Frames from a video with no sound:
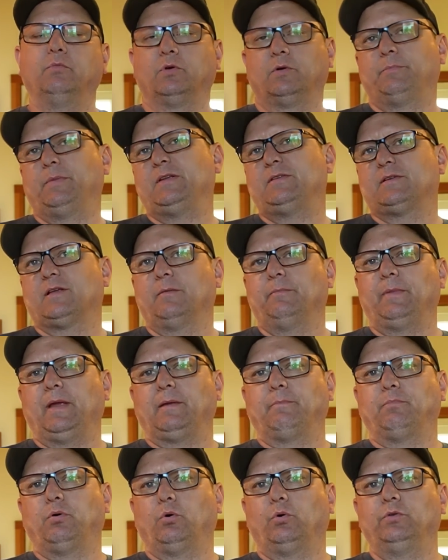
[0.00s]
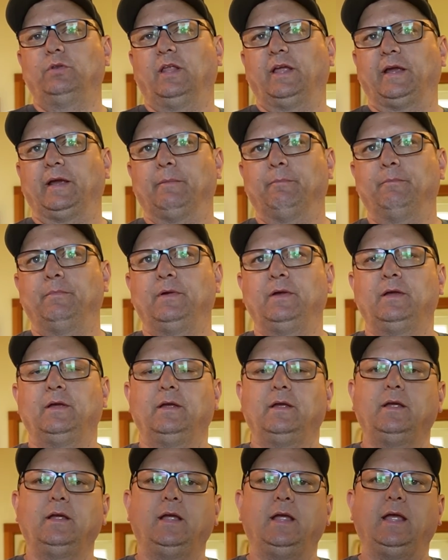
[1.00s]
We're basically going to make pulled lamb,
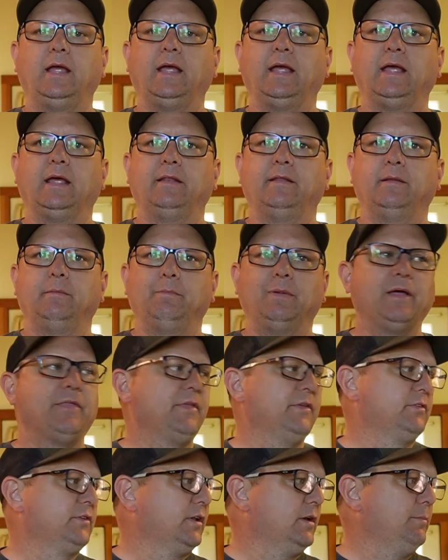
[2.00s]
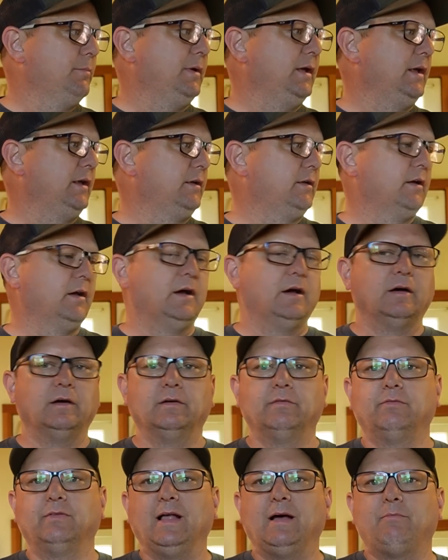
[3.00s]
and then Beth is going to make
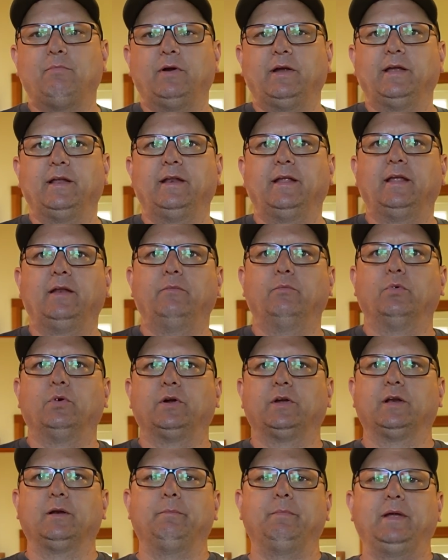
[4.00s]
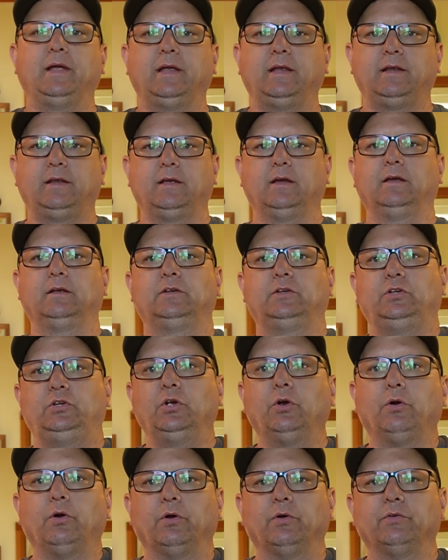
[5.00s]
flatbread, and we're going to make
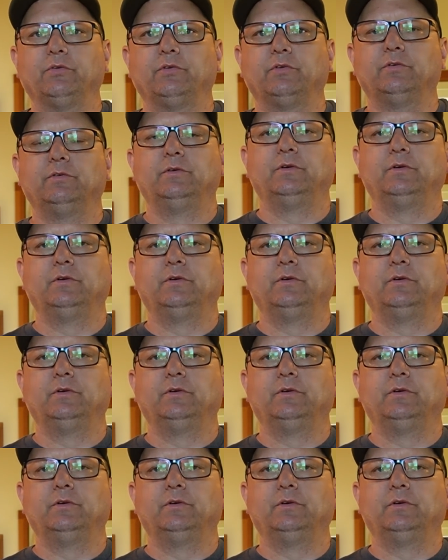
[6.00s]
gyros.